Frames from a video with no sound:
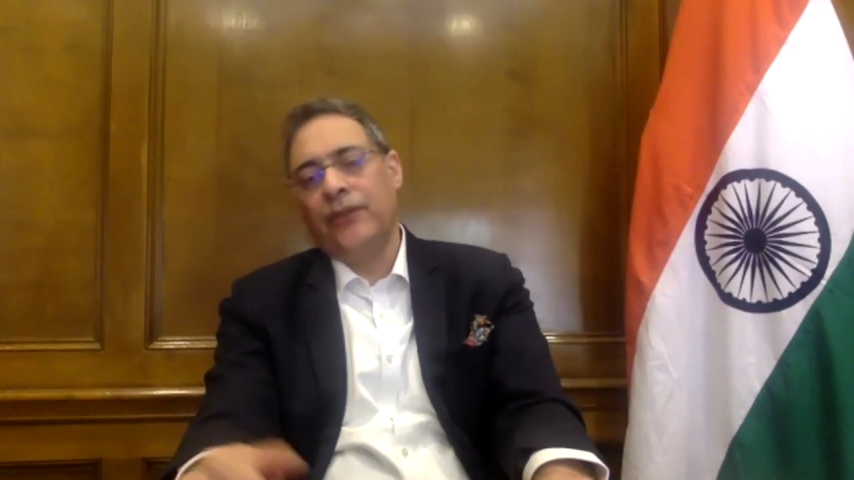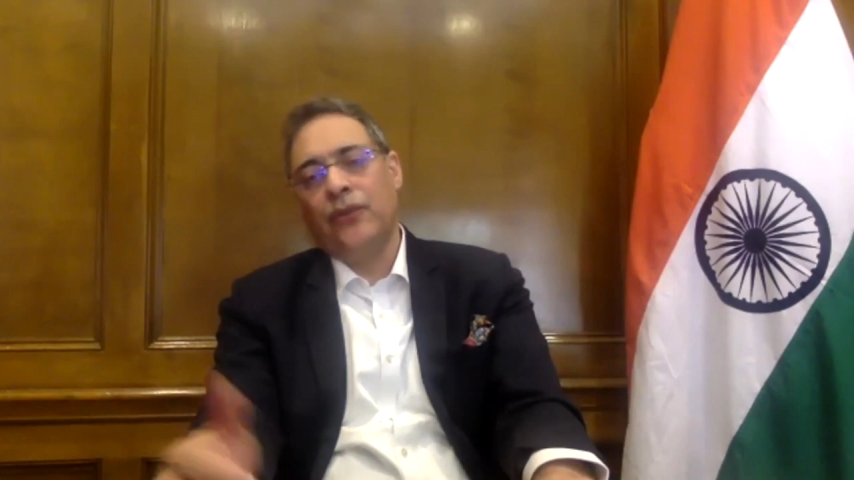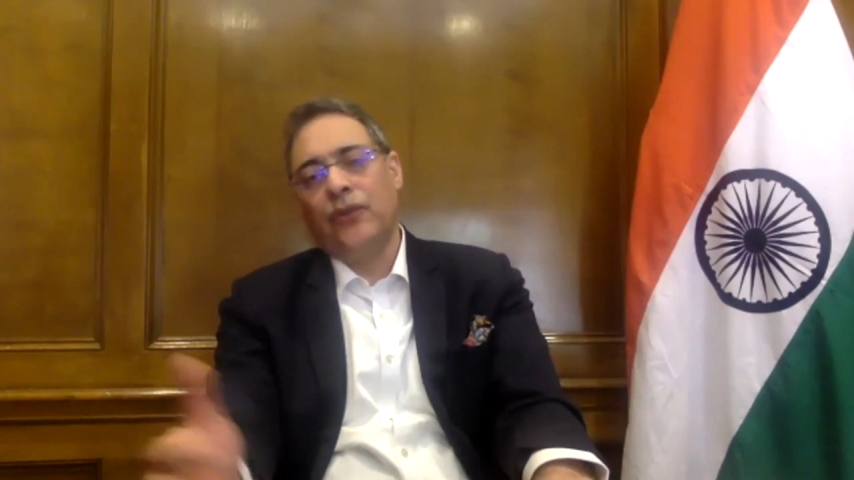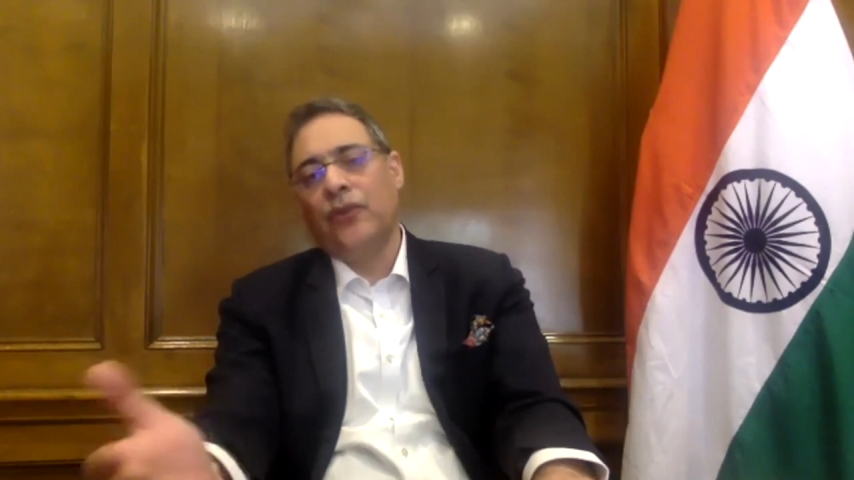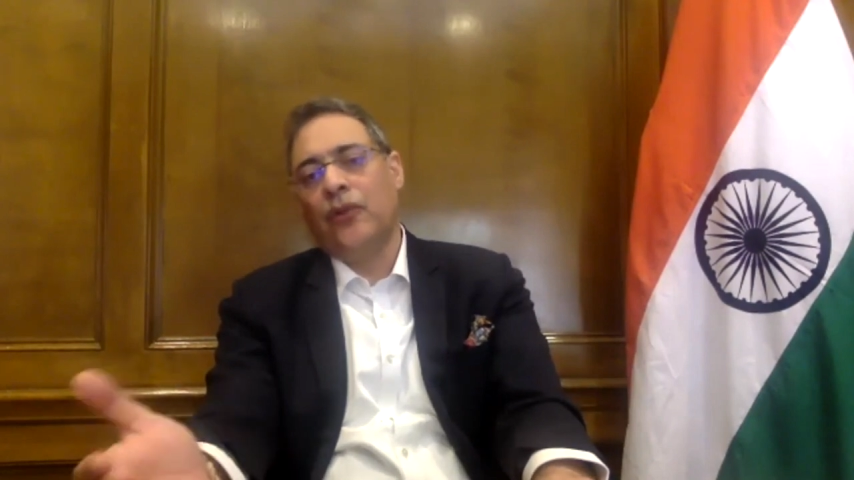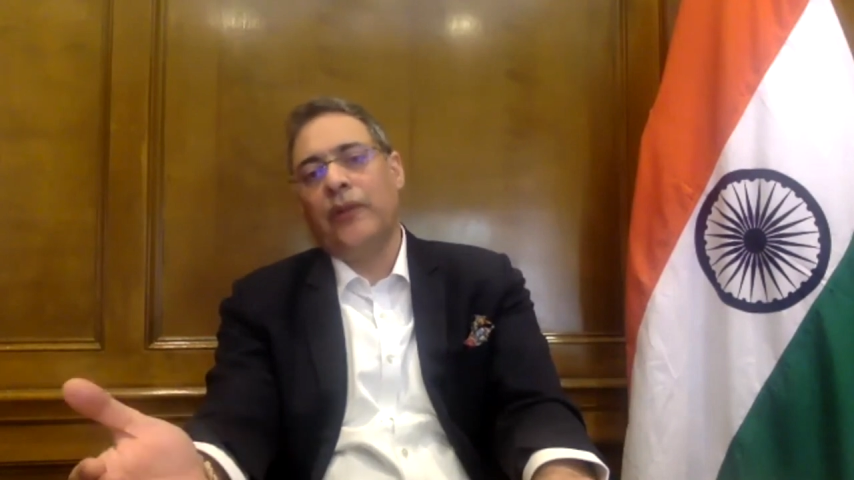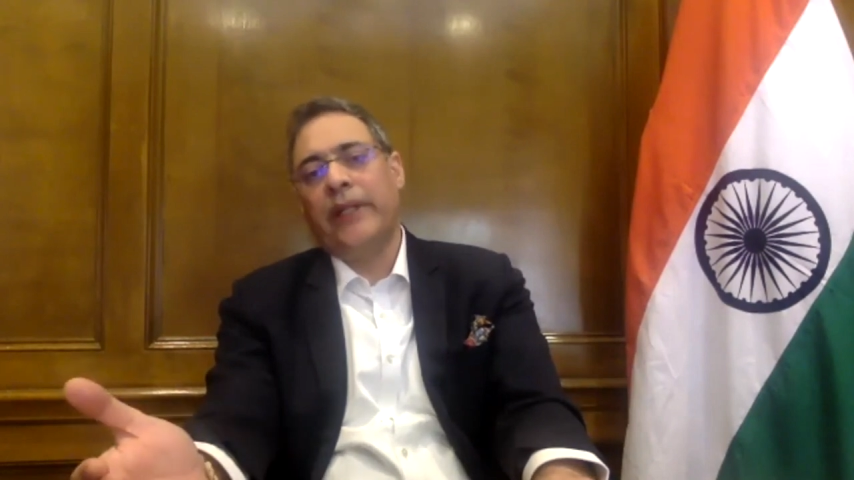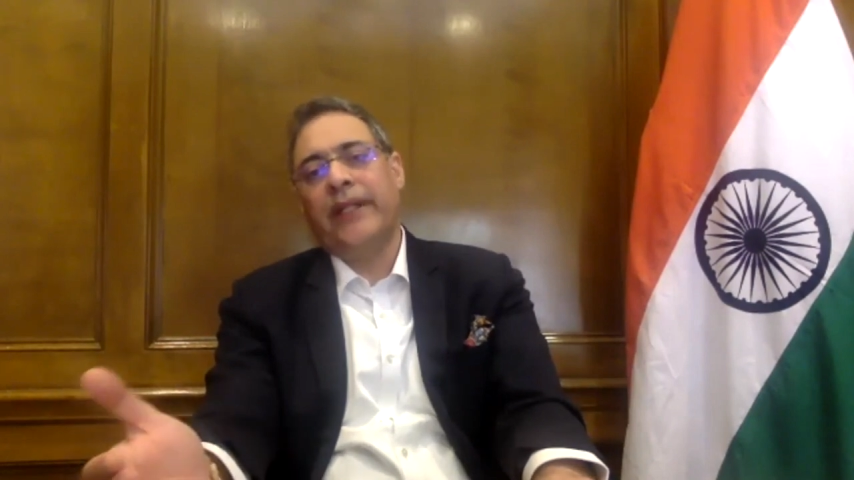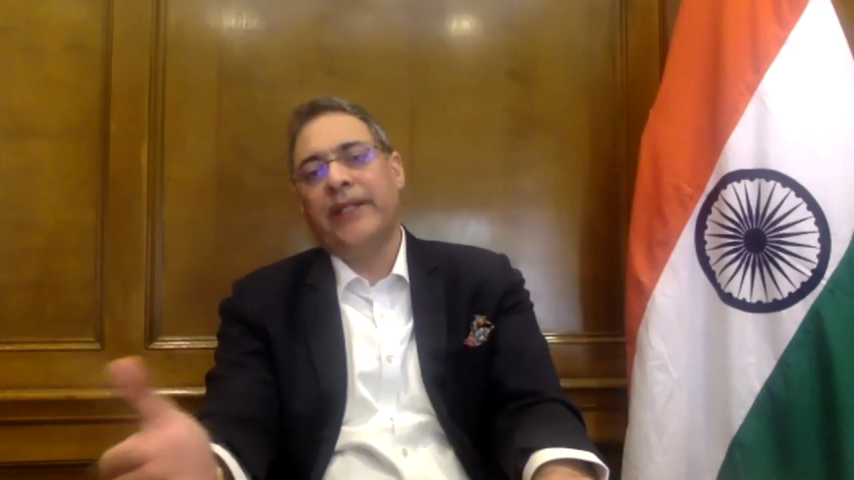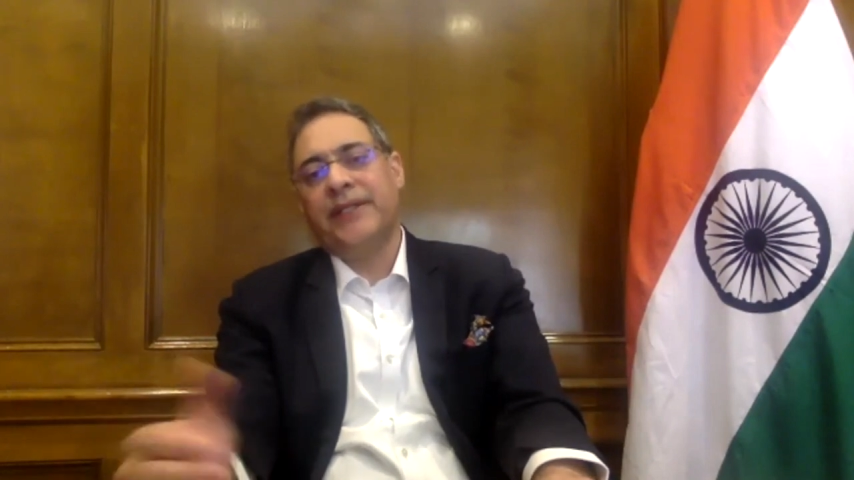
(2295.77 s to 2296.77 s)
you could go to
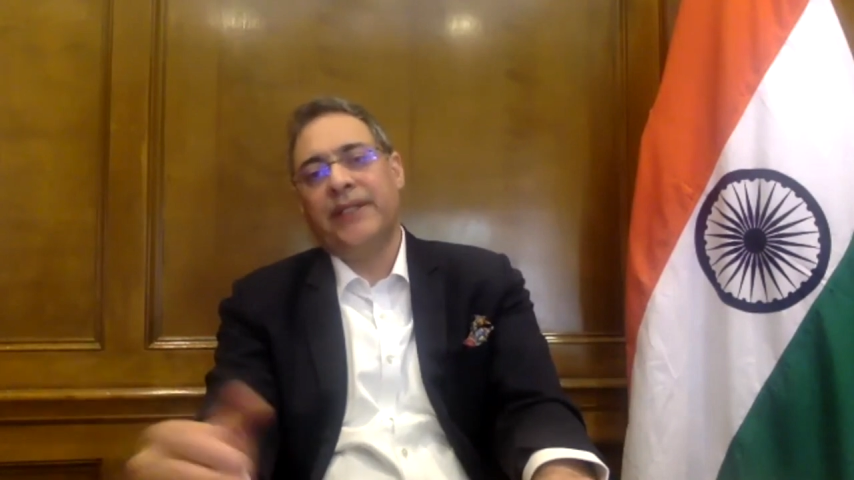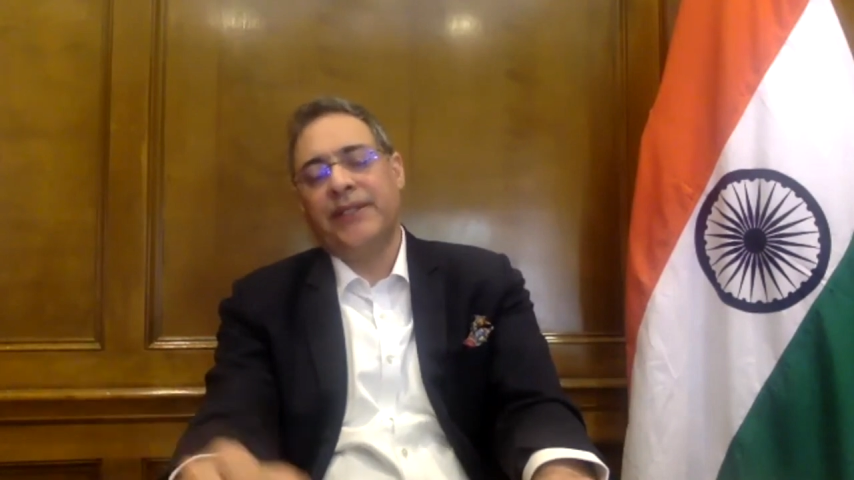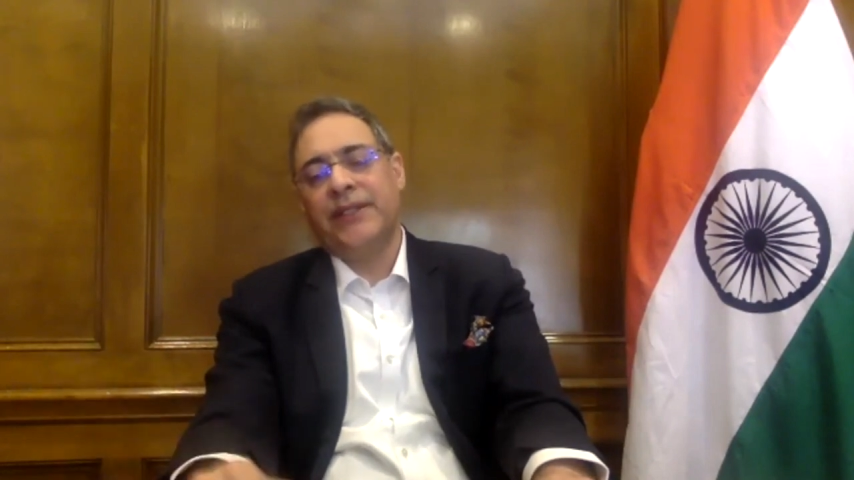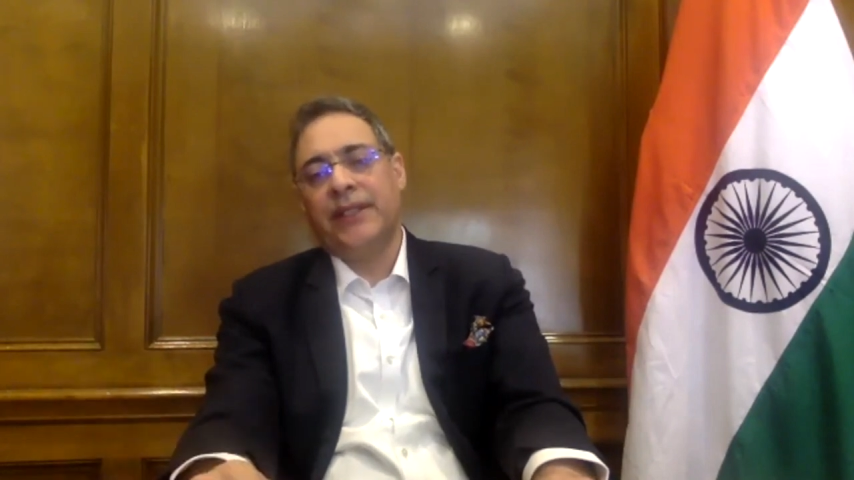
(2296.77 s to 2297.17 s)
any destination